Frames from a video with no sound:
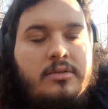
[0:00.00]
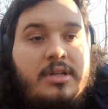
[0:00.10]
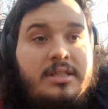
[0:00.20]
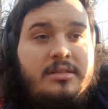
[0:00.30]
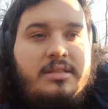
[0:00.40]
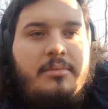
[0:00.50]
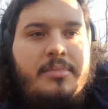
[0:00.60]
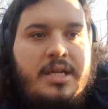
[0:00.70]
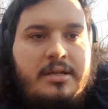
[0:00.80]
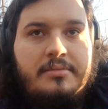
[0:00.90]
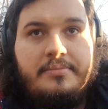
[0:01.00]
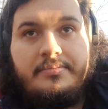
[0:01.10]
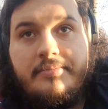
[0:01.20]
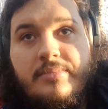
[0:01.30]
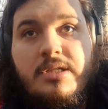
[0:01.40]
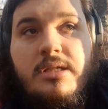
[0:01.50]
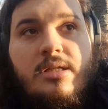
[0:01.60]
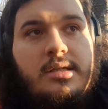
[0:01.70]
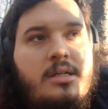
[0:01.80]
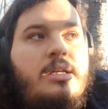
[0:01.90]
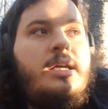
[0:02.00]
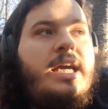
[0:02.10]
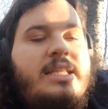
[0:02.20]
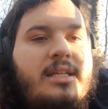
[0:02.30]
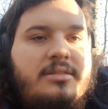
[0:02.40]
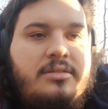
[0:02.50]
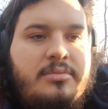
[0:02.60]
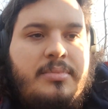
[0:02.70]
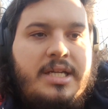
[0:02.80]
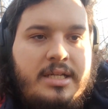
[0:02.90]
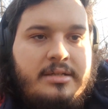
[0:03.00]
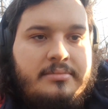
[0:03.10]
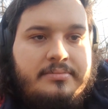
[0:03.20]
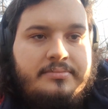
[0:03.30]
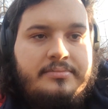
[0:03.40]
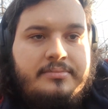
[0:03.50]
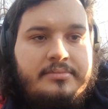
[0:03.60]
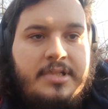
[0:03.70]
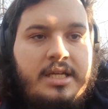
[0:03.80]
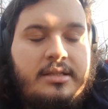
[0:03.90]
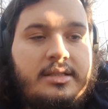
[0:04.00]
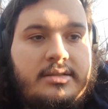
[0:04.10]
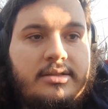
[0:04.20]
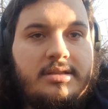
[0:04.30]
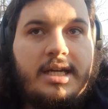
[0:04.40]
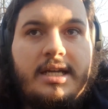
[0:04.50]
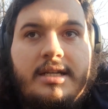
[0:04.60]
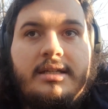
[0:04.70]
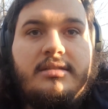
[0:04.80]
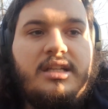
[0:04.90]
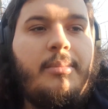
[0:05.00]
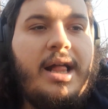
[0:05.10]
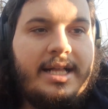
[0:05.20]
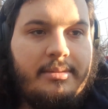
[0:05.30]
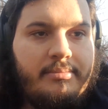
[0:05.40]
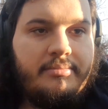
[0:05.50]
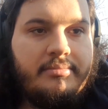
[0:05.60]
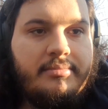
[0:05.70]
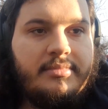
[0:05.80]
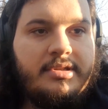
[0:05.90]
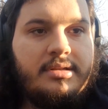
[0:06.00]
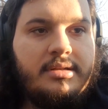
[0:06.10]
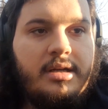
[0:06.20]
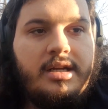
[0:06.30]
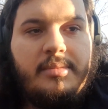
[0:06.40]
what does that mean? It doesn't mean that society is an amalgam, a